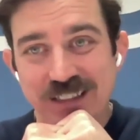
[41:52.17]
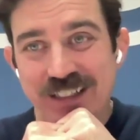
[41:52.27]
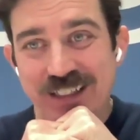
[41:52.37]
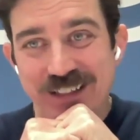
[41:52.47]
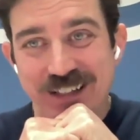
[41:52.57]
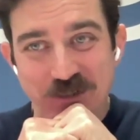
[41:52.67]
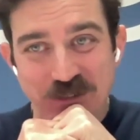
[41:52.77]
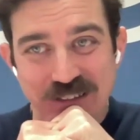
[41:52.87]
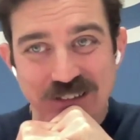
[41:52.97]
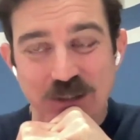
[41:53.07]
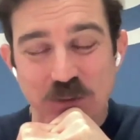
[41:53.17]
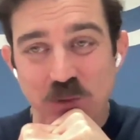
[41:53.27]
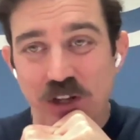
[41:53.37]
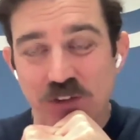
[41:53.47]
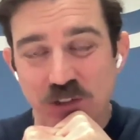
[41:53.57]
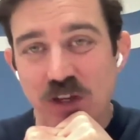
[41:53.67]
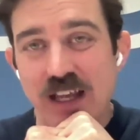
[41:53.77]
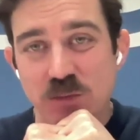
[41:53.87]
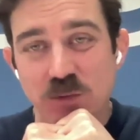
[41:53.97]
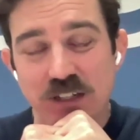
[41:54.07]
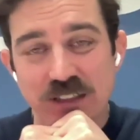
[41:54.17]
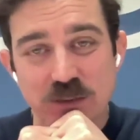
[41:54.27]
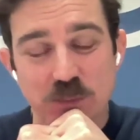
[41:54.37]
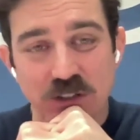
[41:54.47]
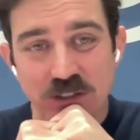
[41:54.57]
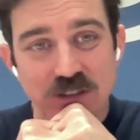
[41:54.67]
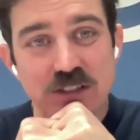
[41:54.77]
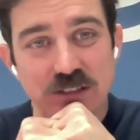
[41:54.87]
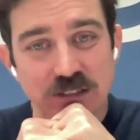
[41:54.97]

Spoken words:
that we run through as we vet these partners.